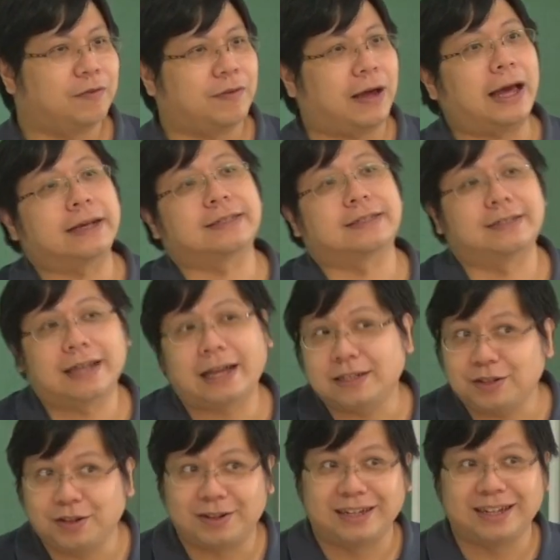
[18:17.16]

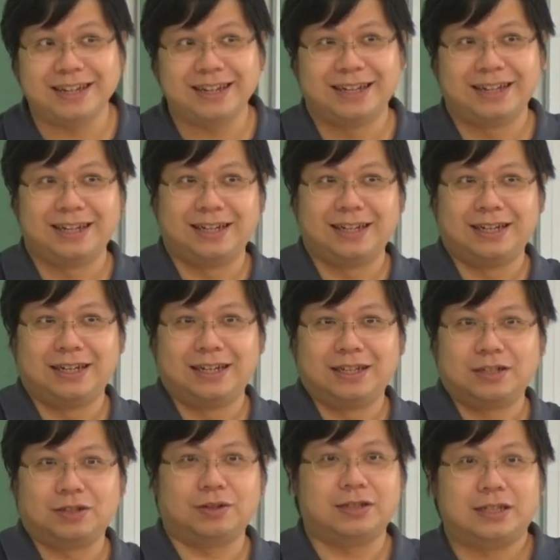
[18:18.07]
accidentally,
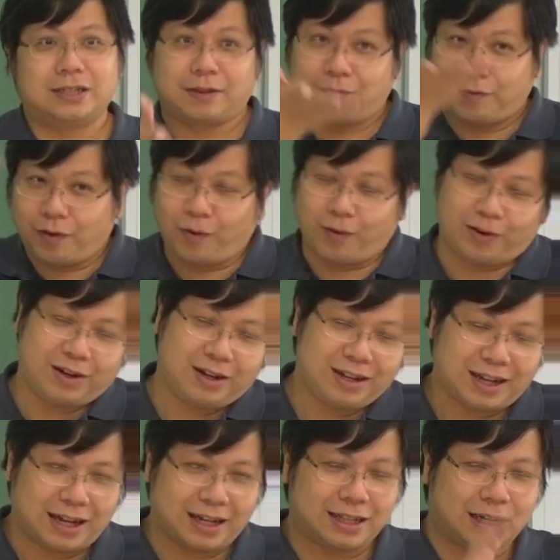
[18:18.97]
so it is a floor,
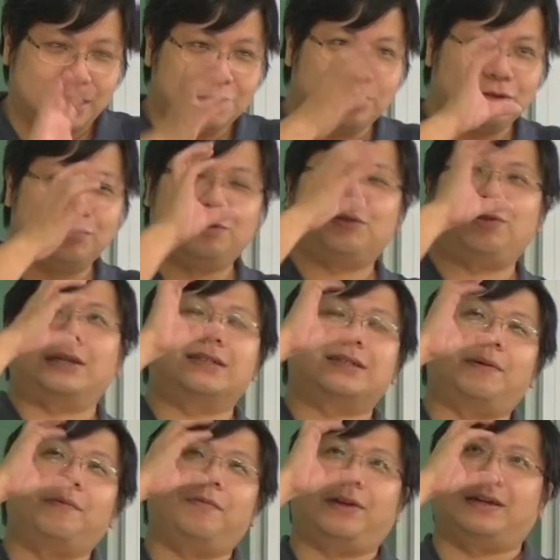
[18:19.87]
and then you
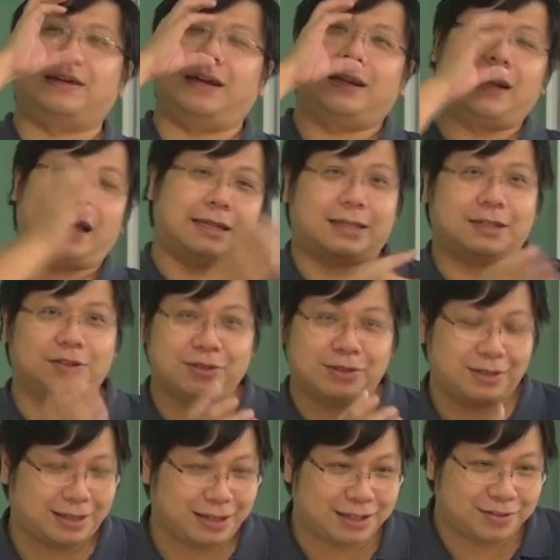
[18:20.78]
drink something, and
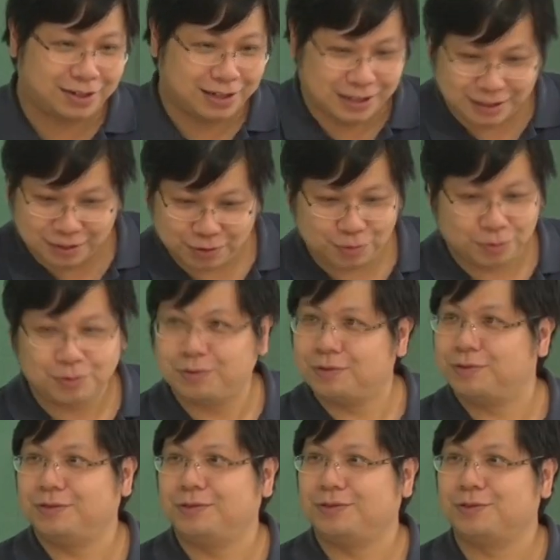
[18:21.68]
accidentally you
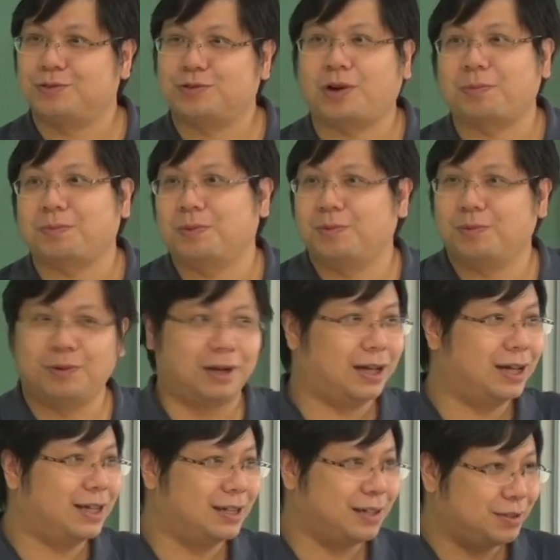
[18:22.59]
drop
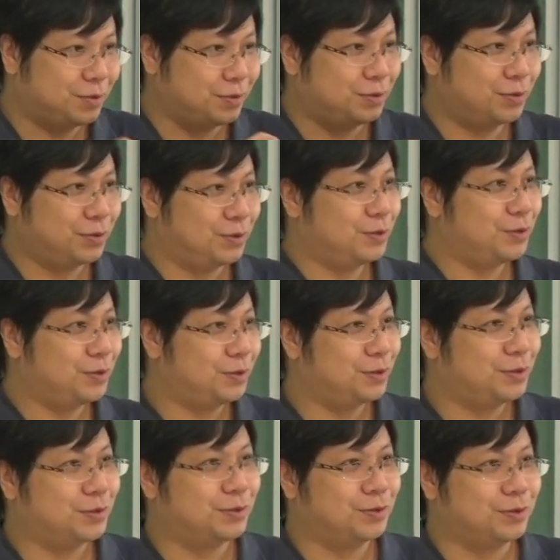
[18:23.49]
you
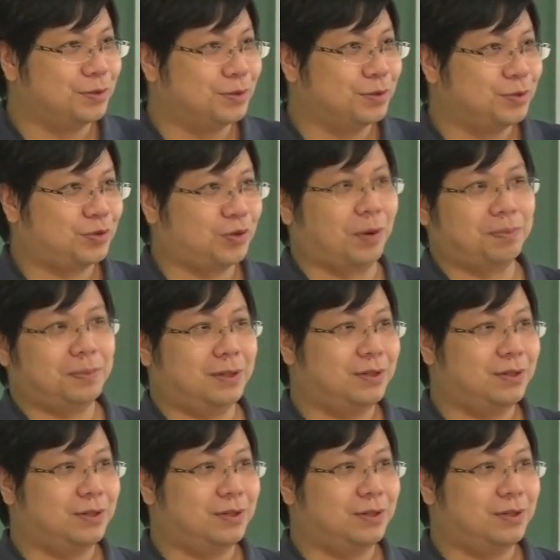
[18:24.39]
drop